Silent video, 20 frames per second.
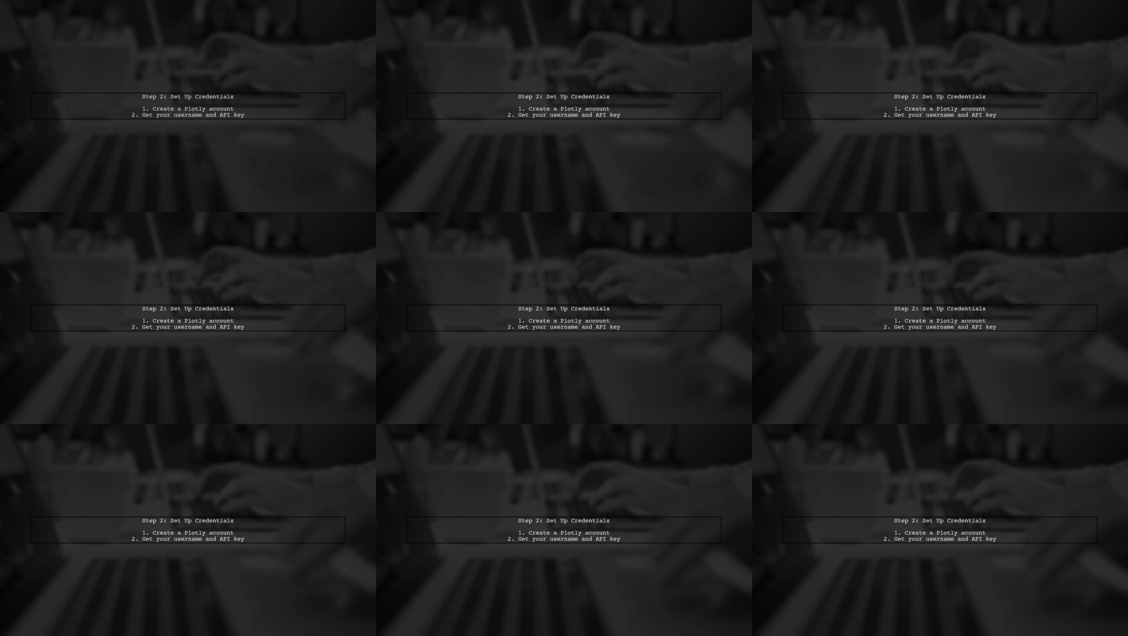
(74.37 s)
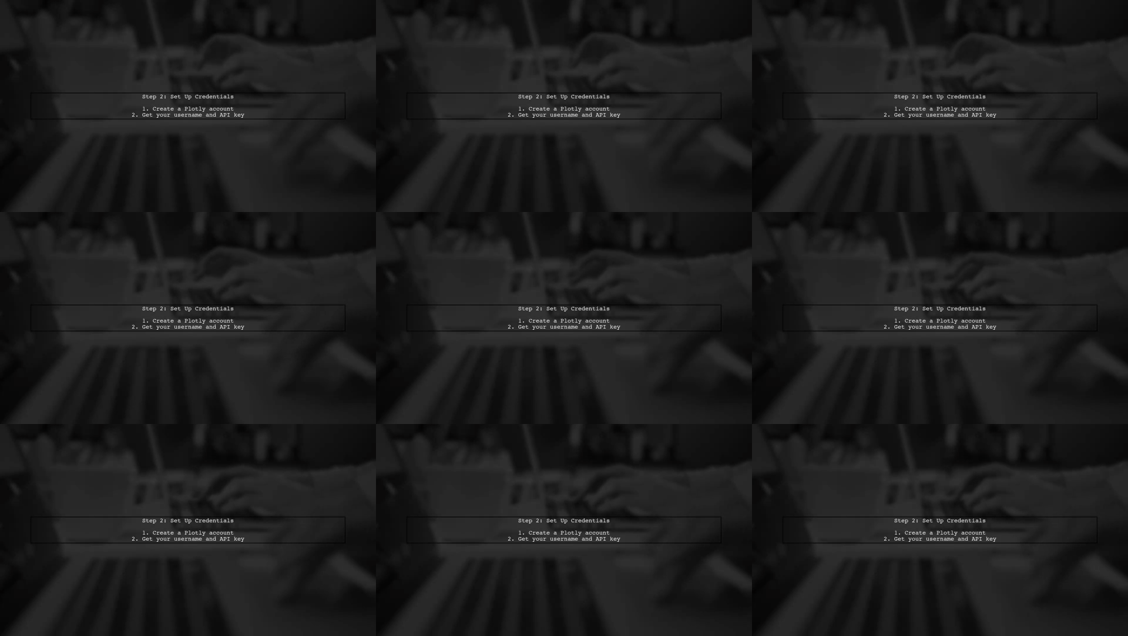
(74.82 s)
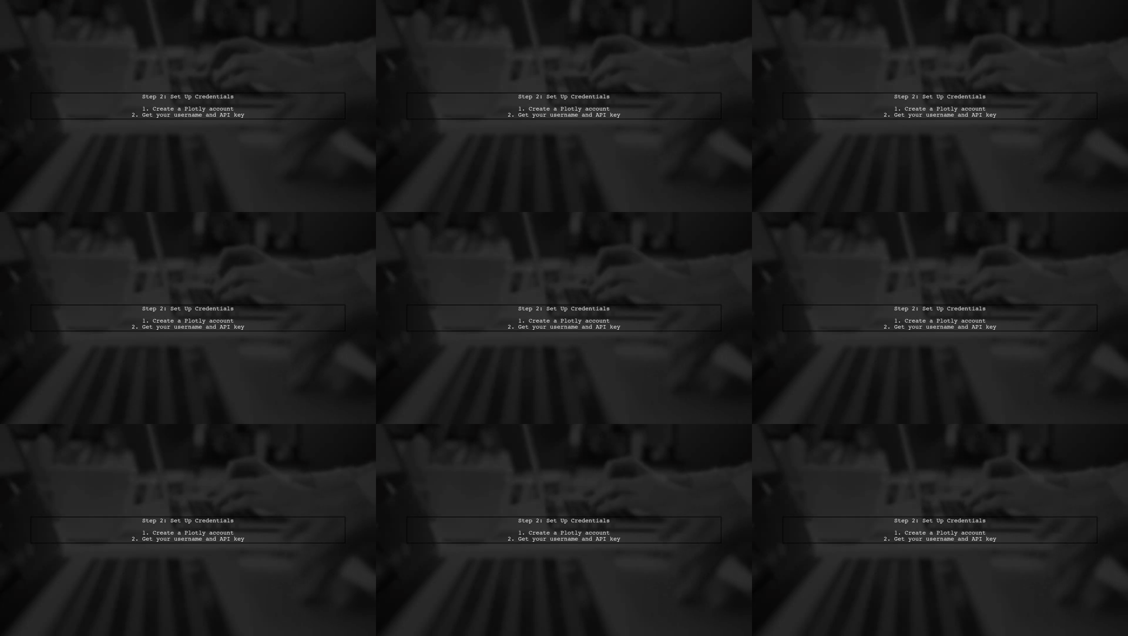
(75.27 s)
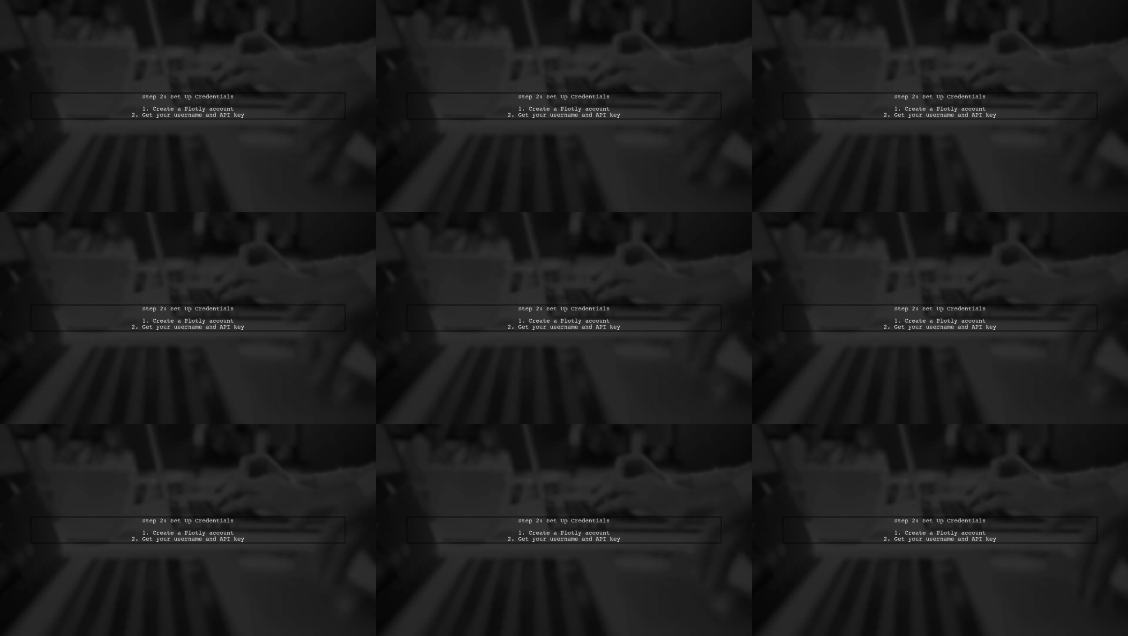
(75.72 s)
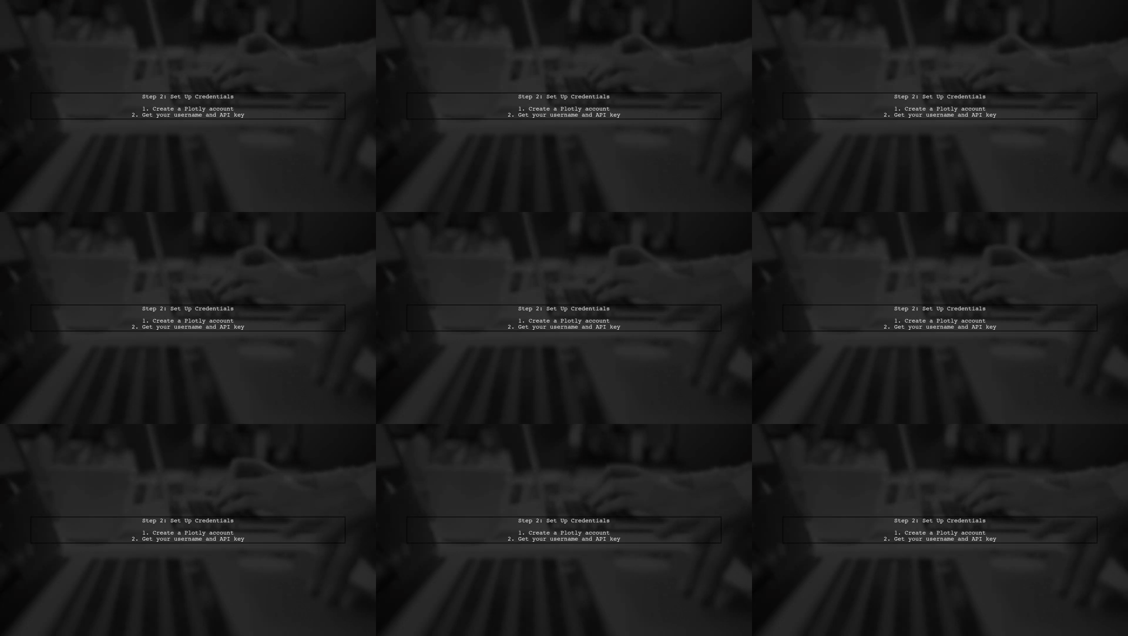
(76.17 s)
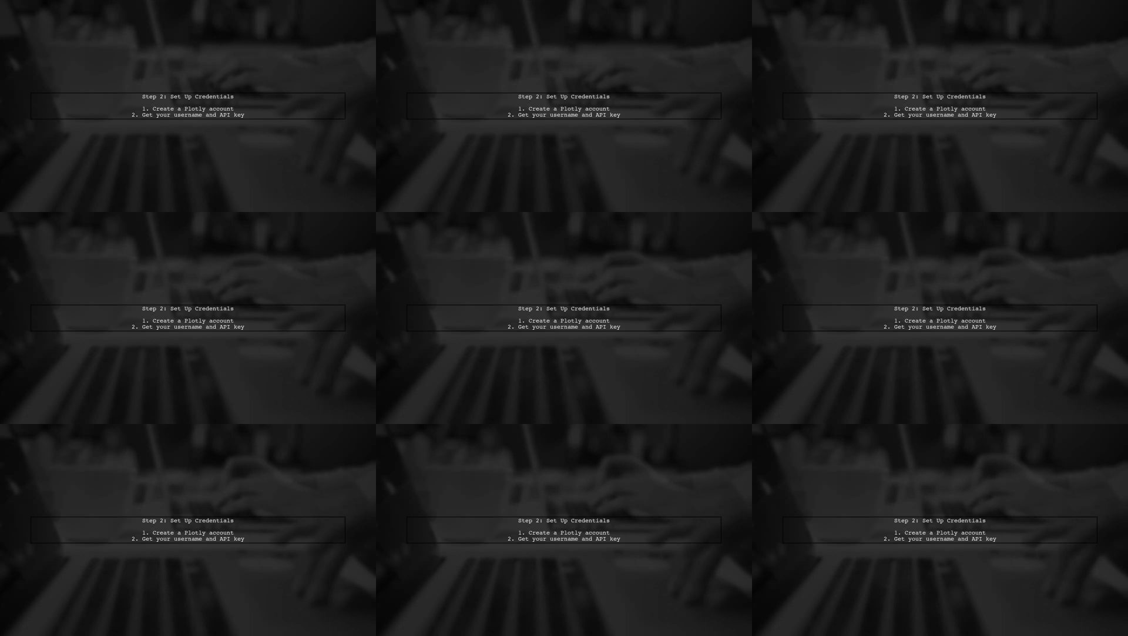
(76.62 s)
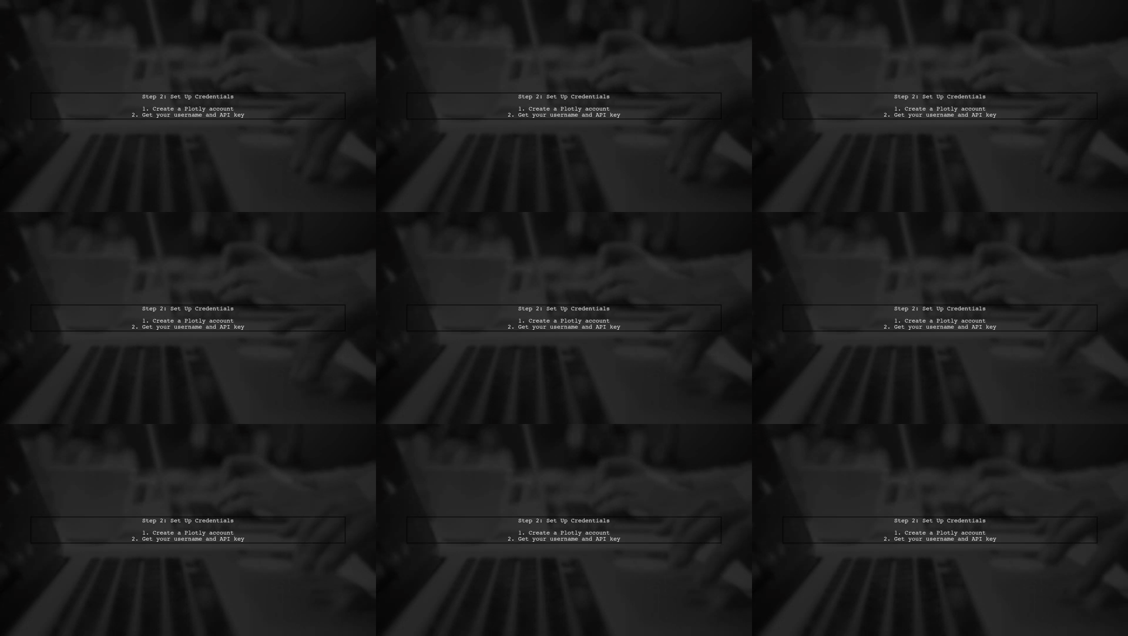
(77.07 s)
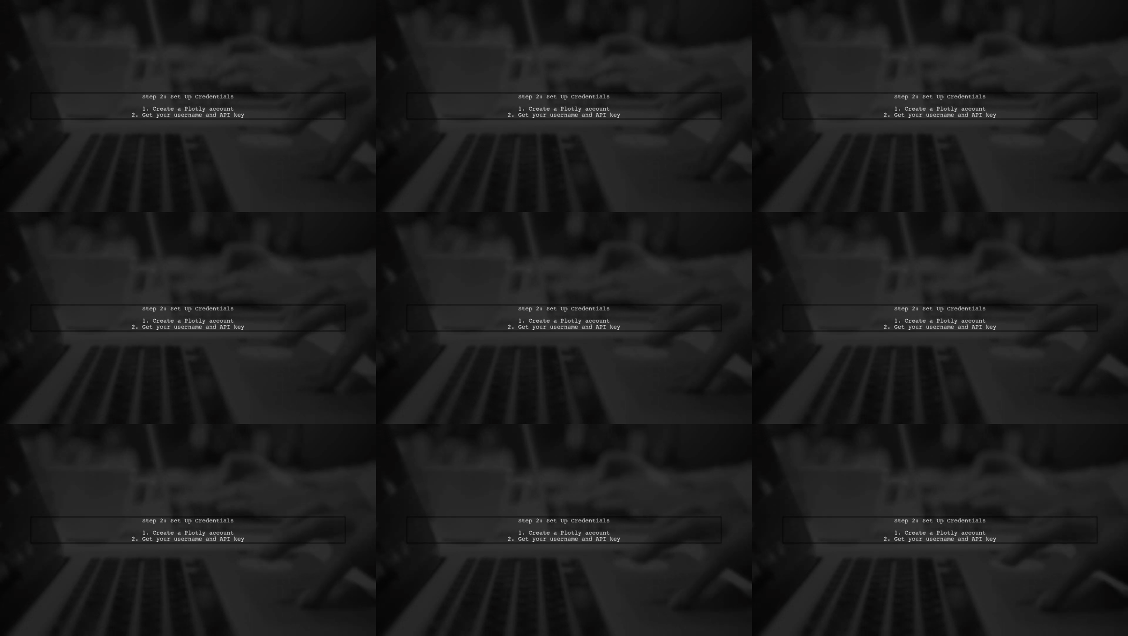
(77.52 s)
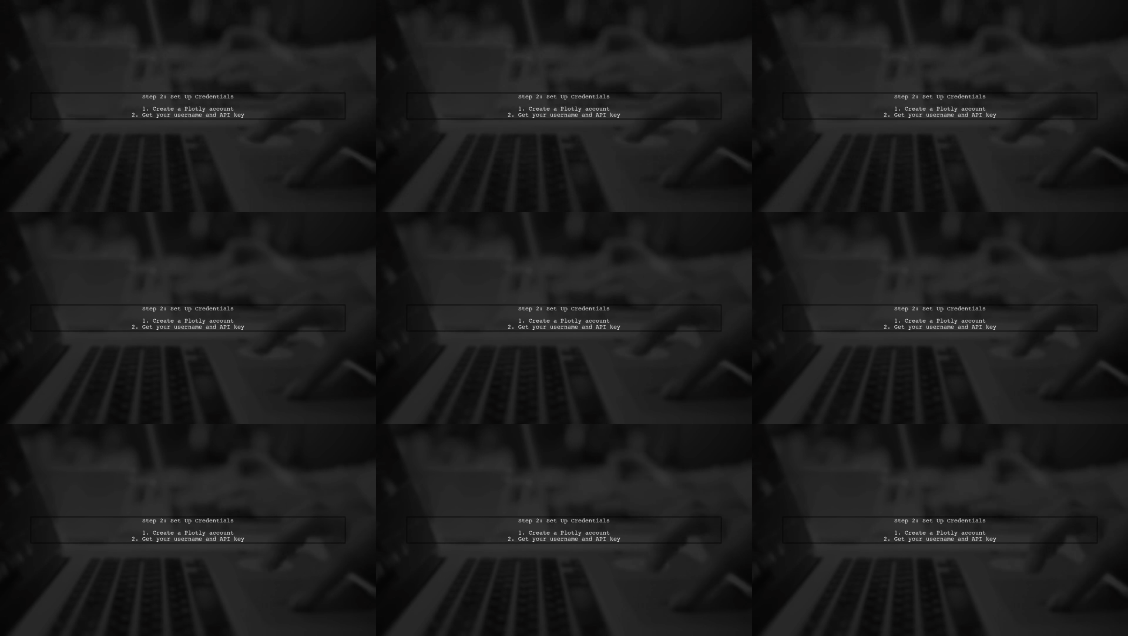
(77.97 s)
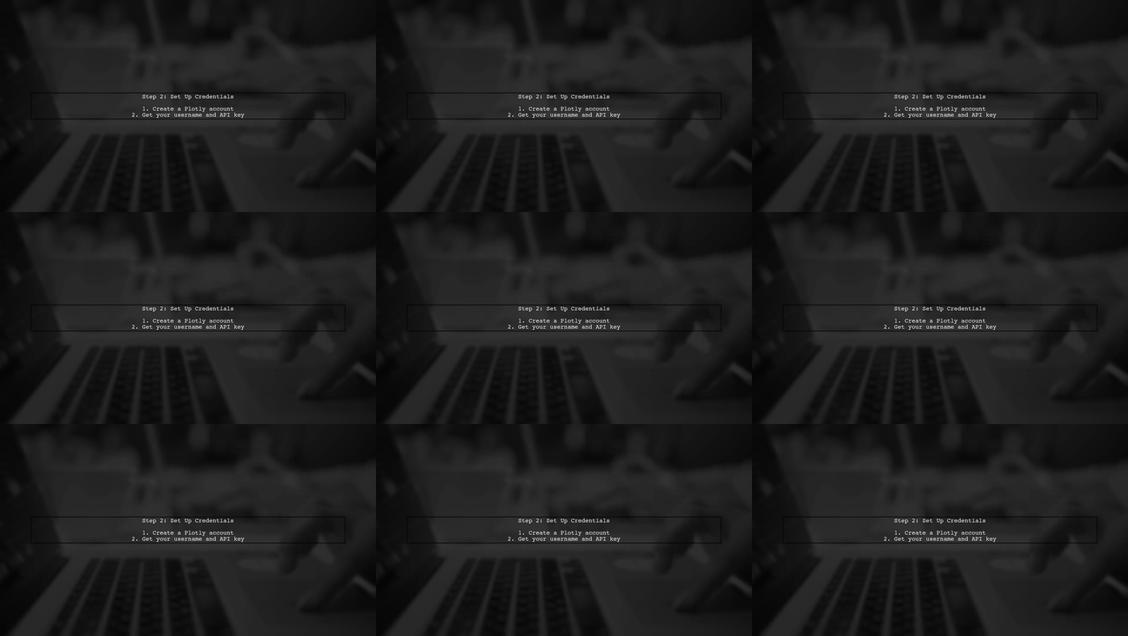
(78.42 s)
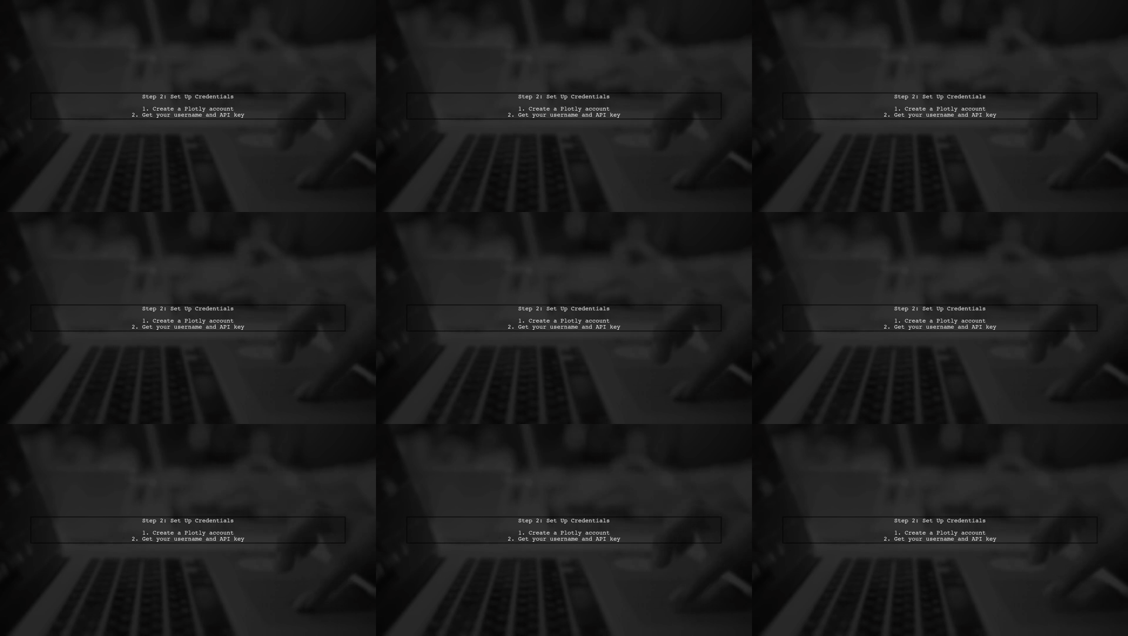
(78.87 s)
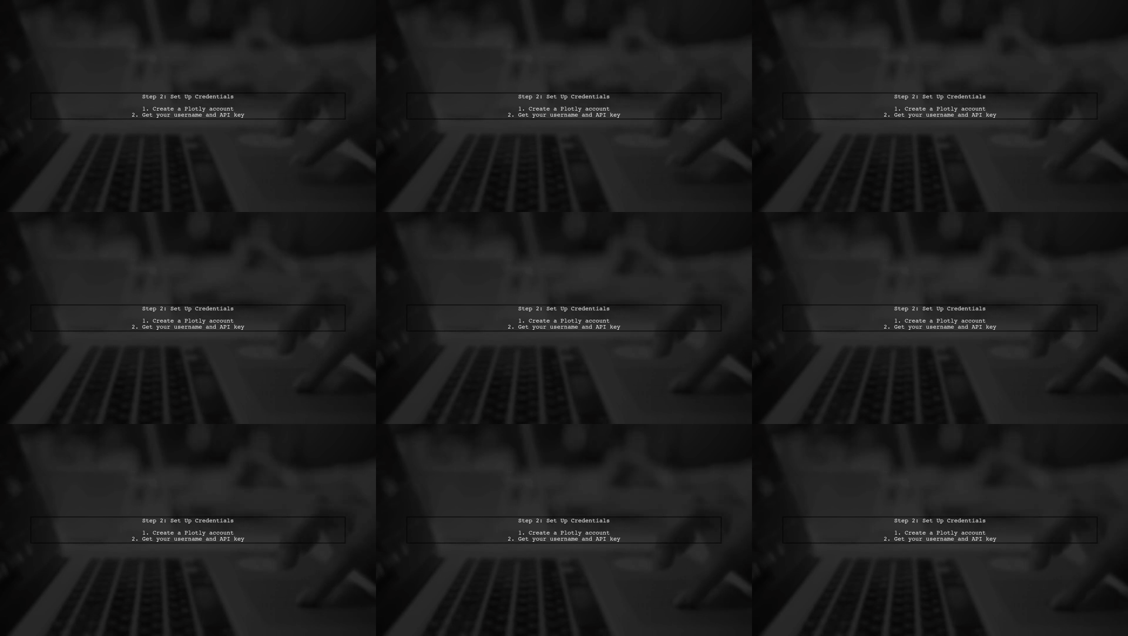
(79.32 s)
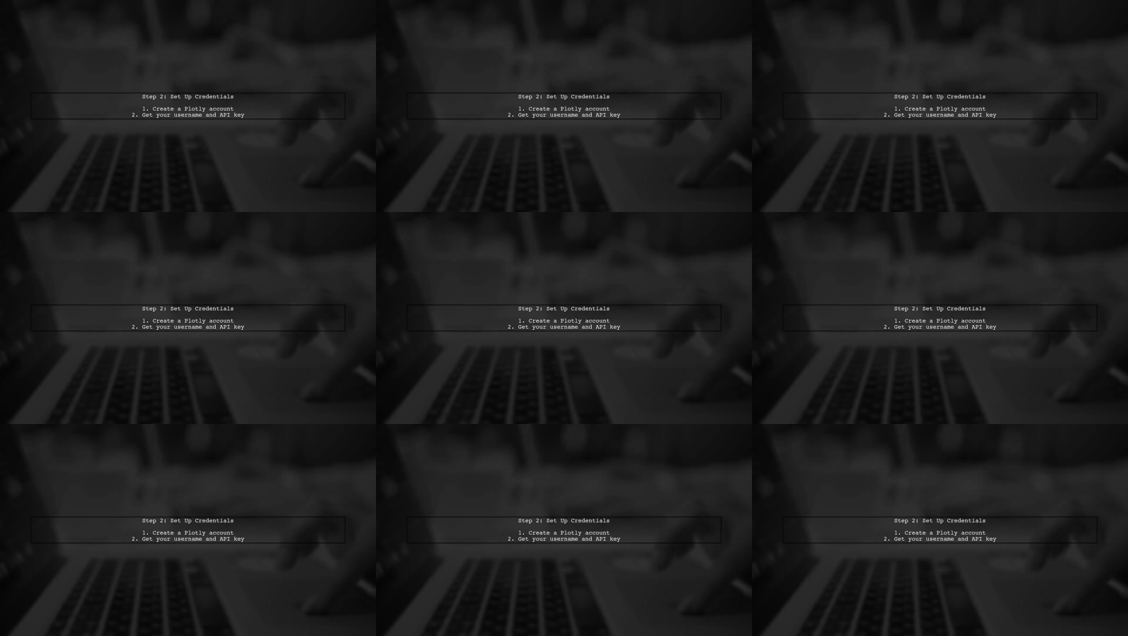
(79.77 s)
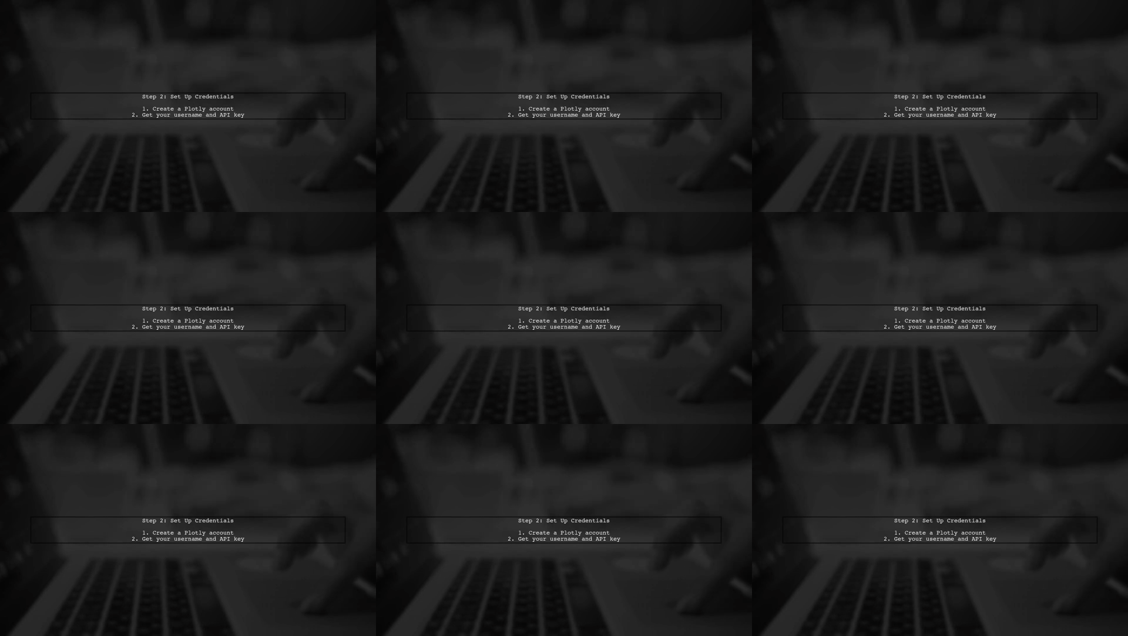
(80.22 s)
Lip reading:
No face is visible, so there are no lips to read.